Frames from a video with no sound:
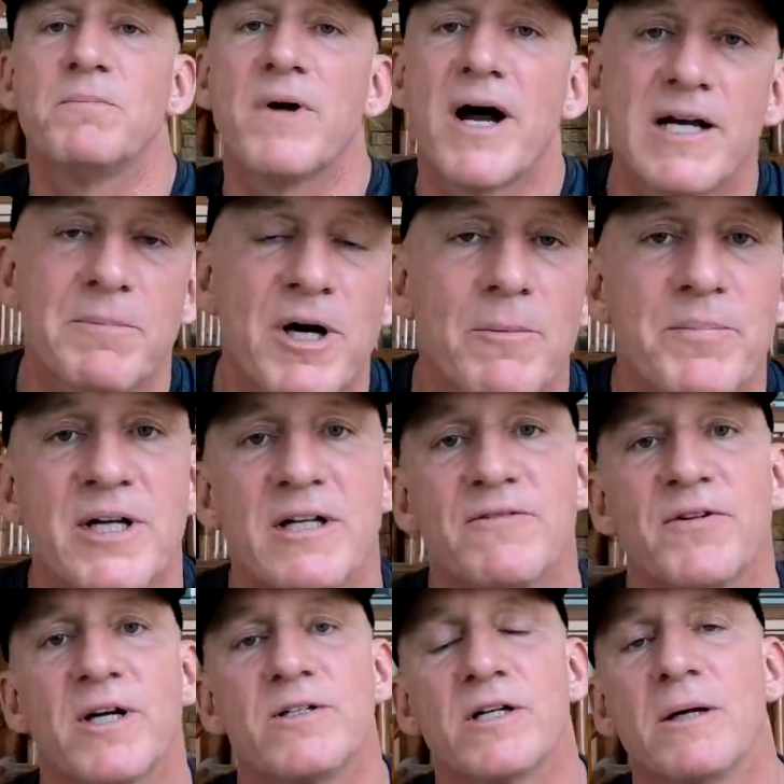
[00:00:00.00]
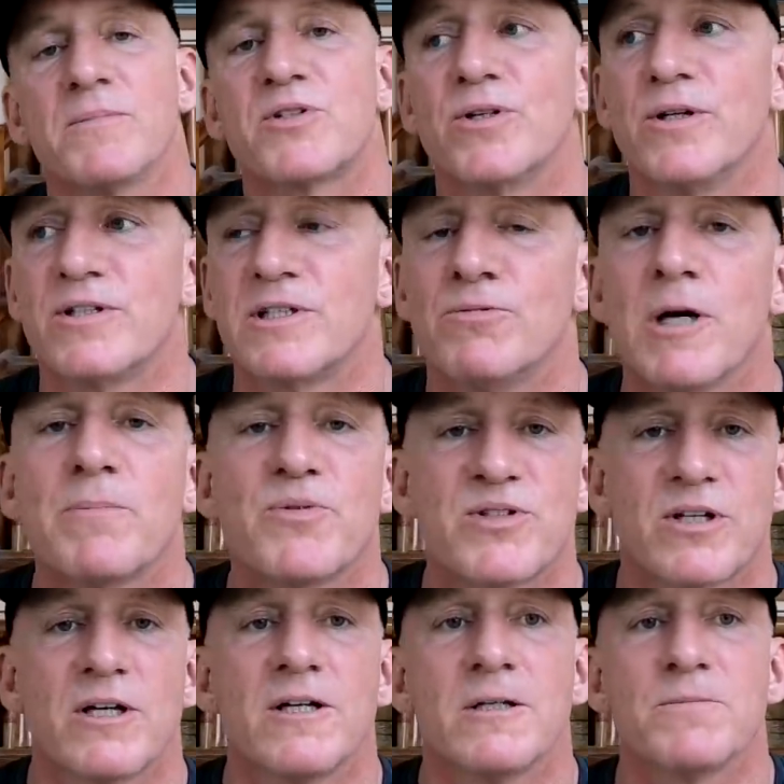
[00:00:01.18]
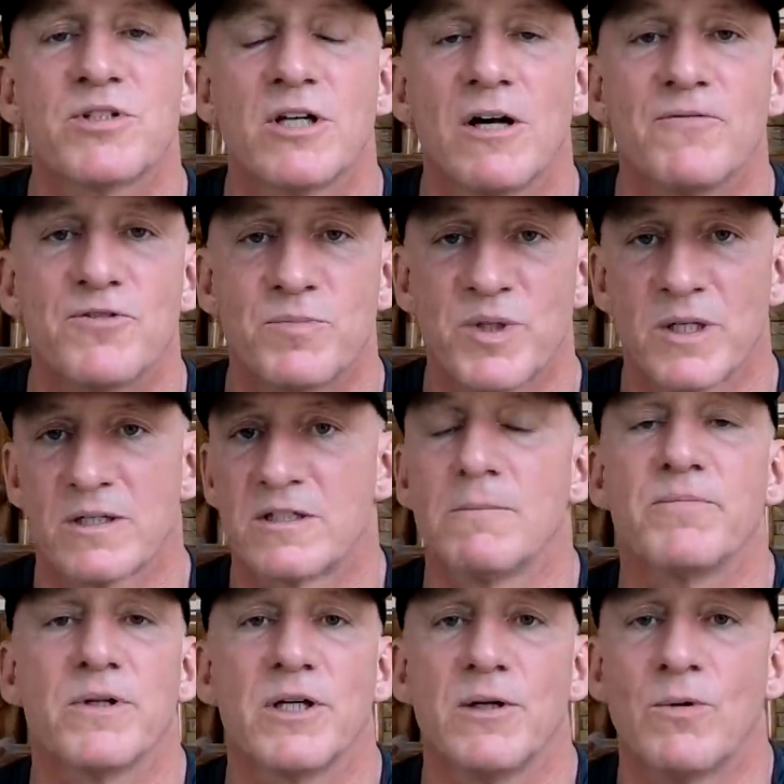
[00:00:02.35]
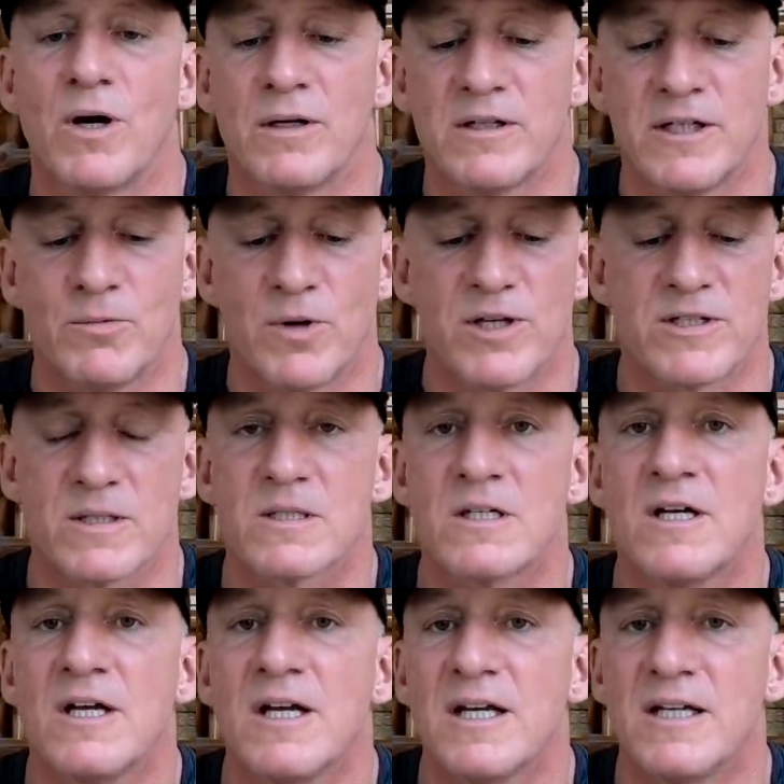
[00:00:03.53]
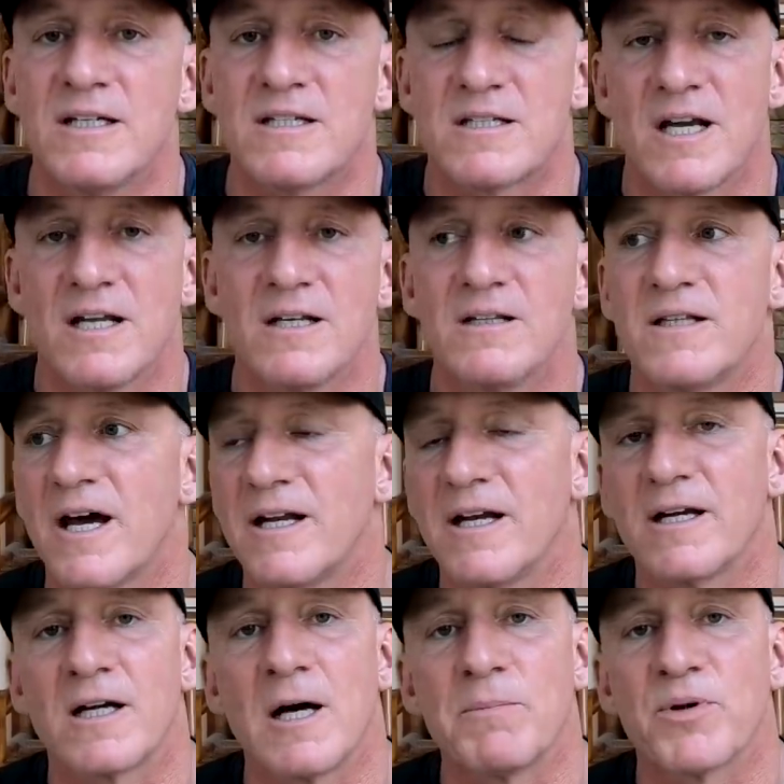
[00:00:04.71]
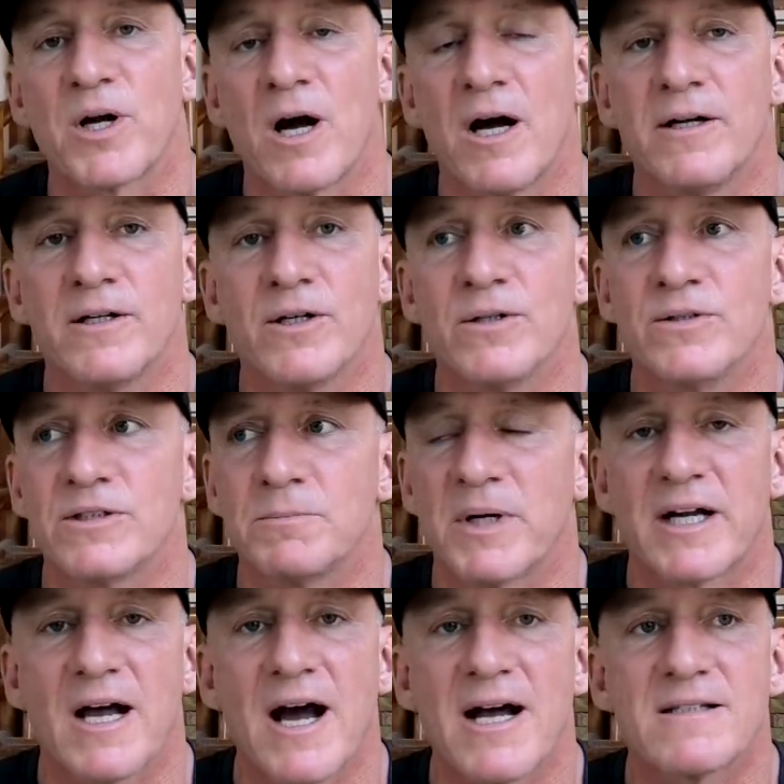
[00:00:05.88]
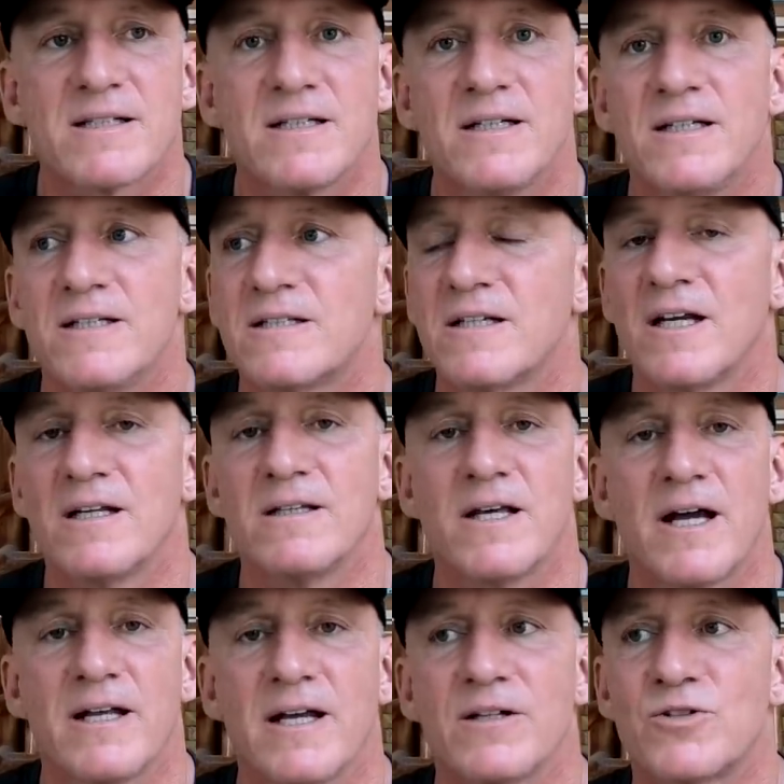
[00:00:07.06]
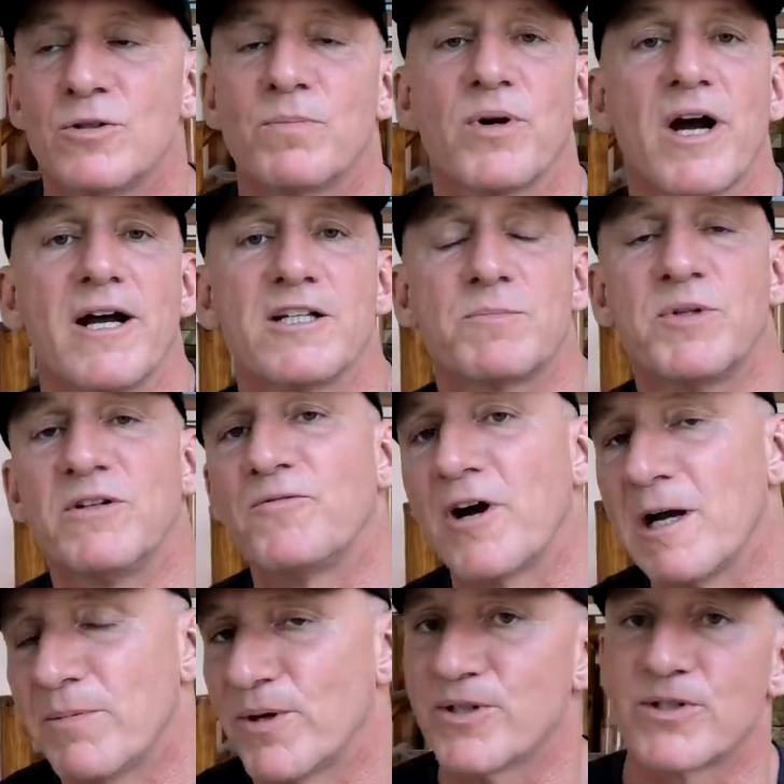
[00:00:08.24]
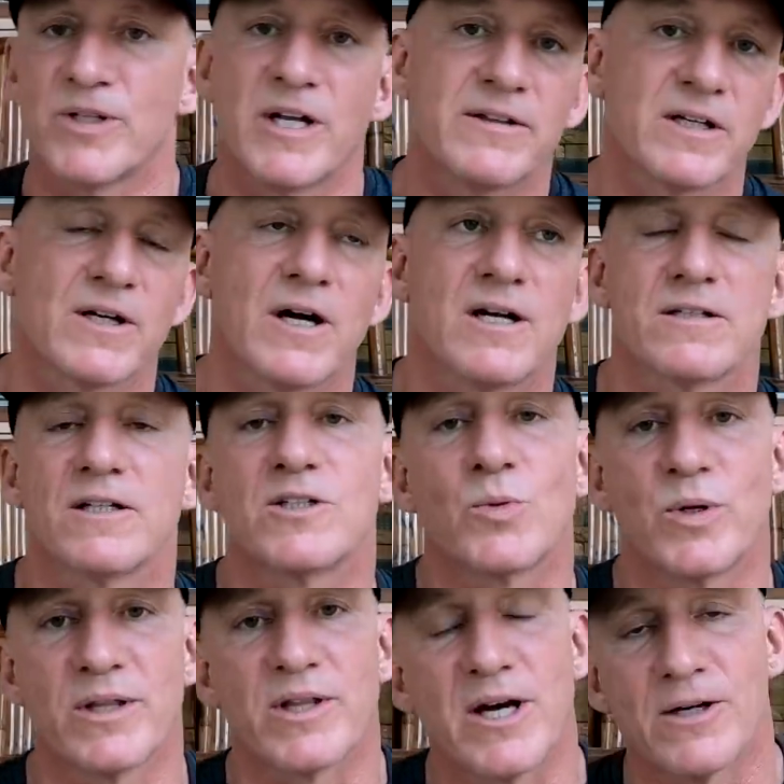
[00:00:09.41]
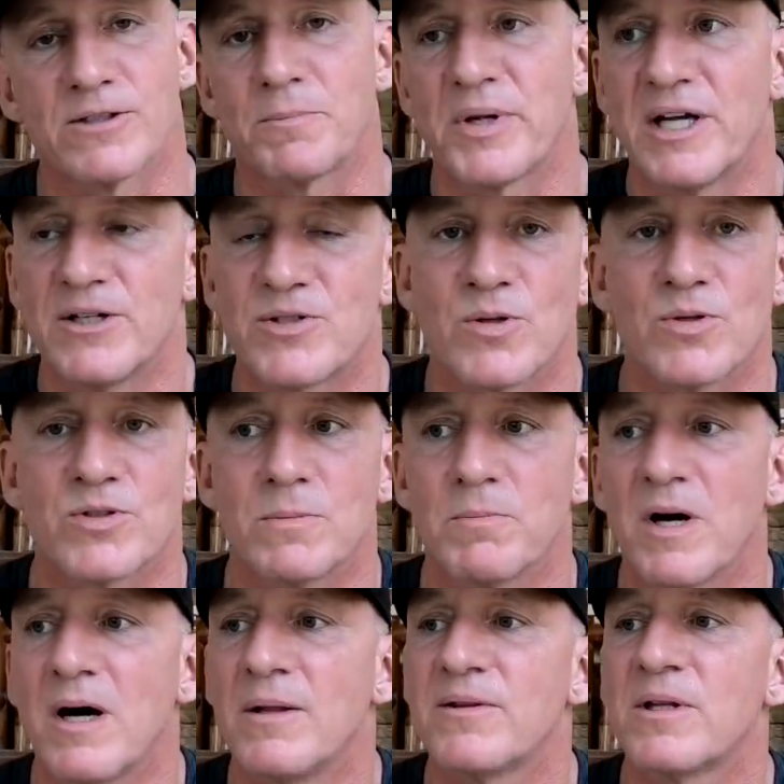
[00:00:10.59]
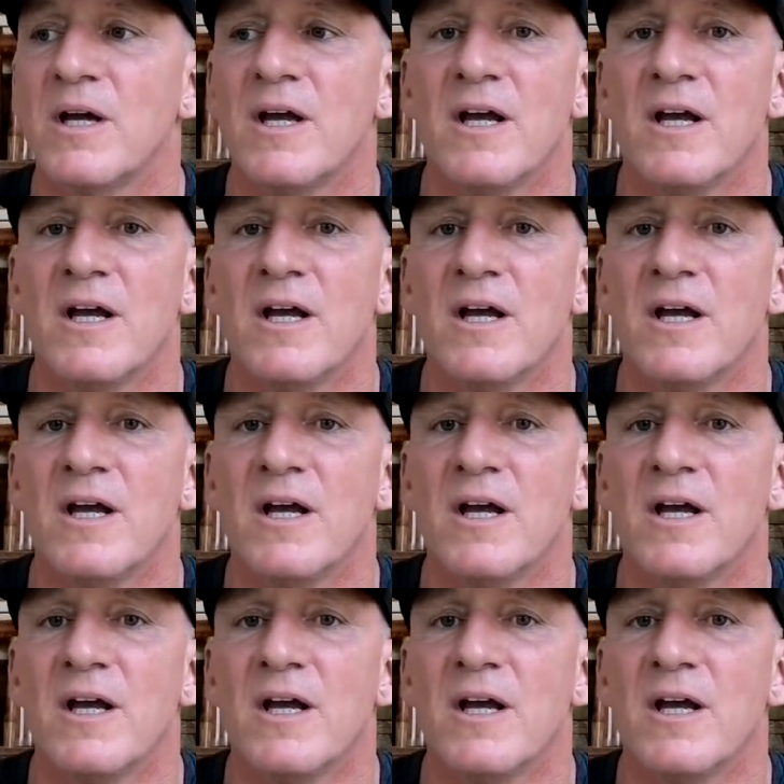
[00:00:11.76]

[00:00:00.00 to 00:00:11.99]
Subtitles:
in mind about PD Van Dumpster is he represented himself as being something he wasn't. He stated that he had a couple condos in Makati. He stated that he had super high-speed fiber internet that cost like 20,000 pesos a month.